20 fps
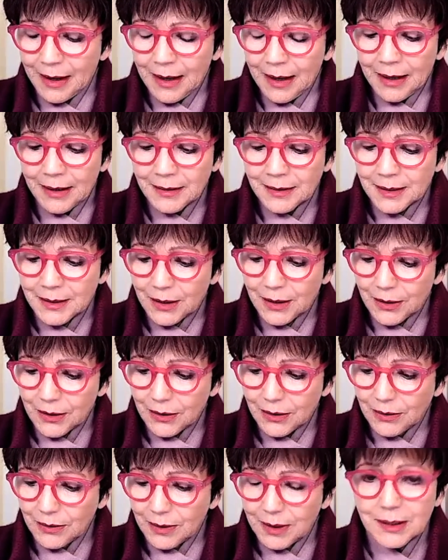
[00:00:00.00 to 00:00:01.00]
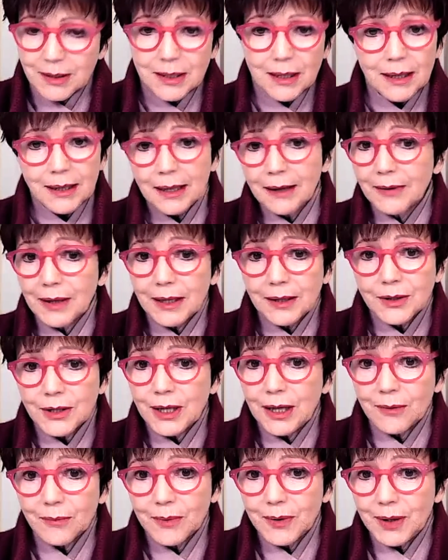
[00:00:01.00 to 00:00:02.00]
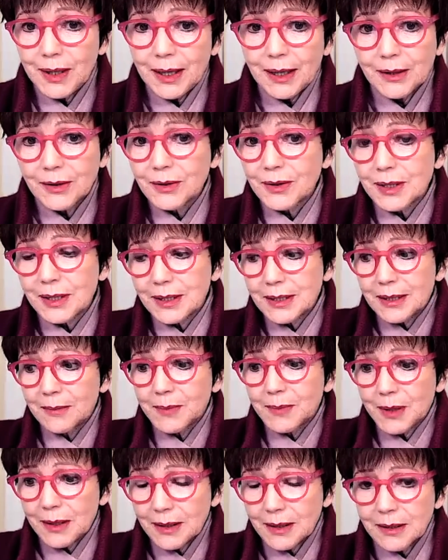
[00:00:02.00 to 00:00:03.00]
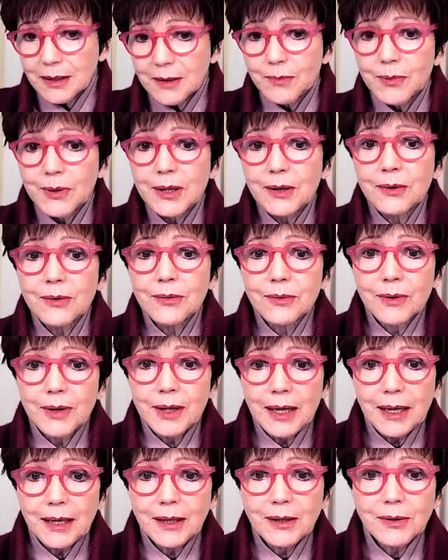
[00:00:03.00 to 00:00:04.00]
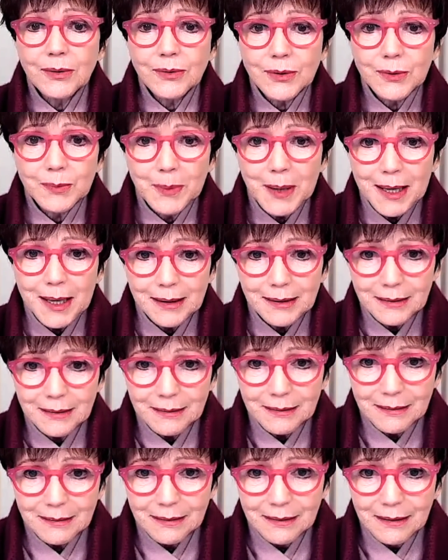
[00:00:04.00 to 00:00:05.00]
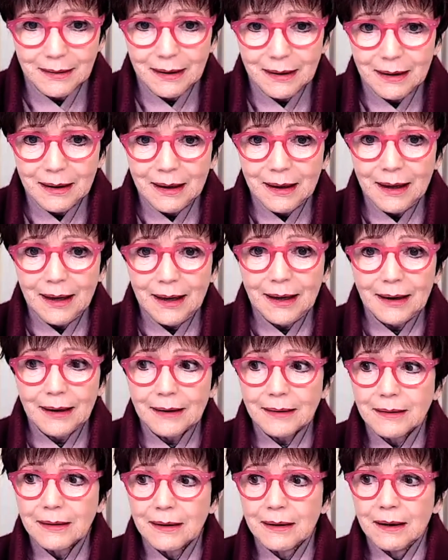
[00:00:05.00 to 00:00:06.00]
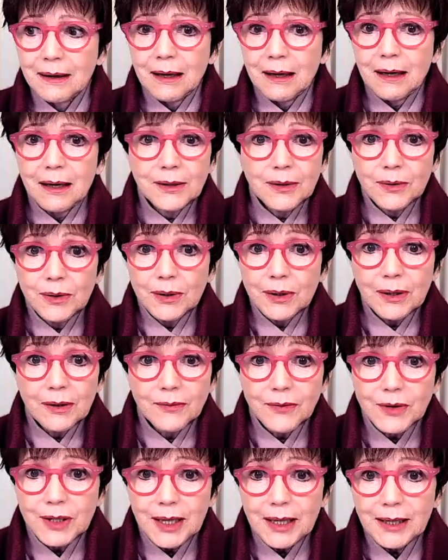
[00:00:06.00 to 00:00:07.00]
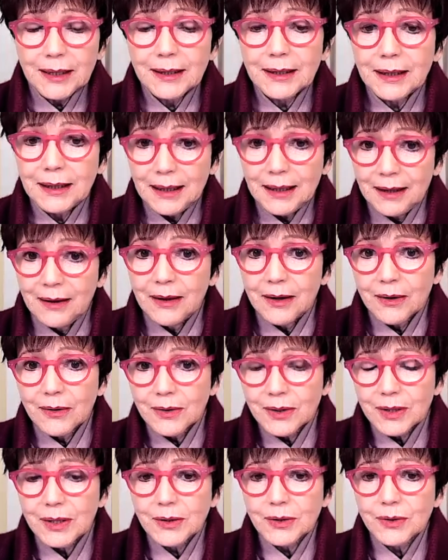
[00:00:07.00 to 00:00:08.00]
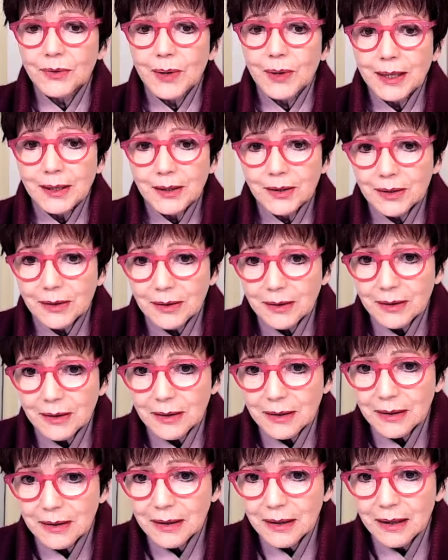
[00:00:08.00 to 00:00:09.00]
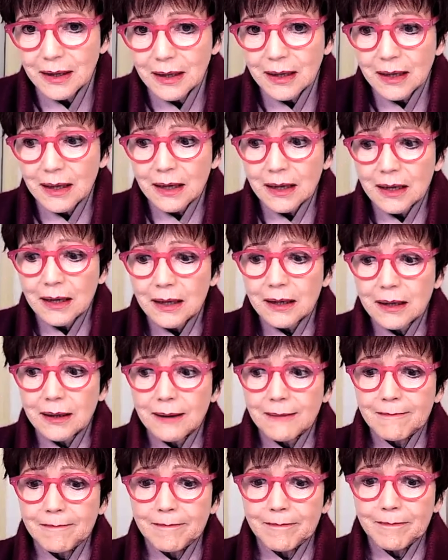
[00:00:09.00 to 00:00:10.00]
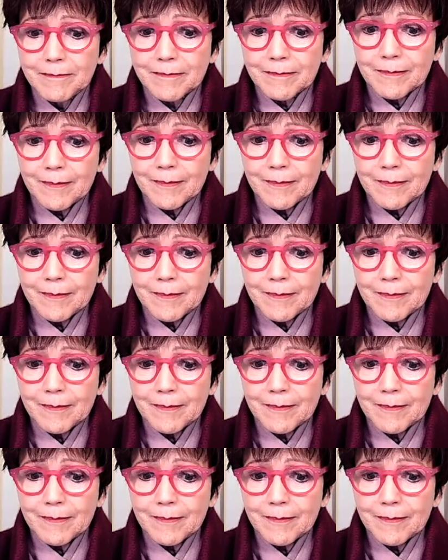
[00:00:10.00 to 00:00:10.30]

And so it's like having a chat with the angels, except I just bring through the angels part. And I do a lot of channeling in those situations um,